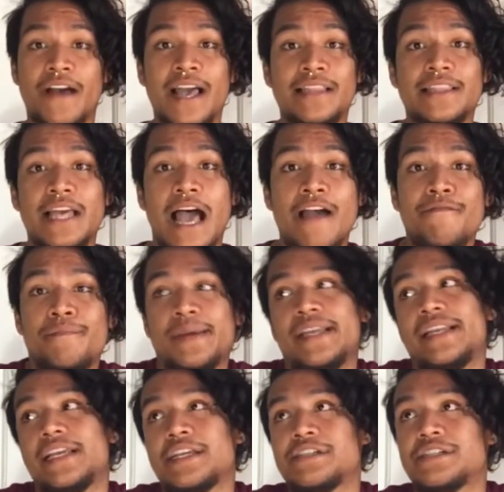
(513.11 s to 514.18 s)
I've
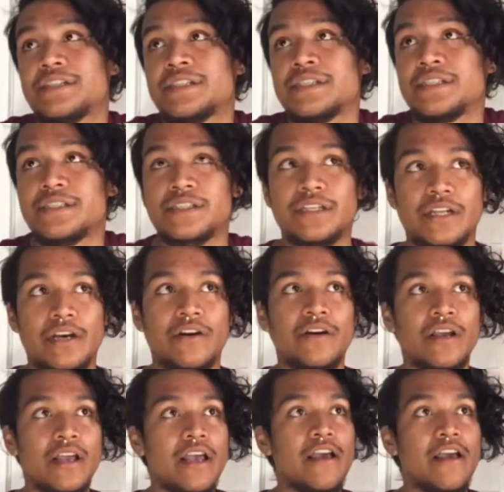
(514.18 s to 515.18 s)
been here since, you know,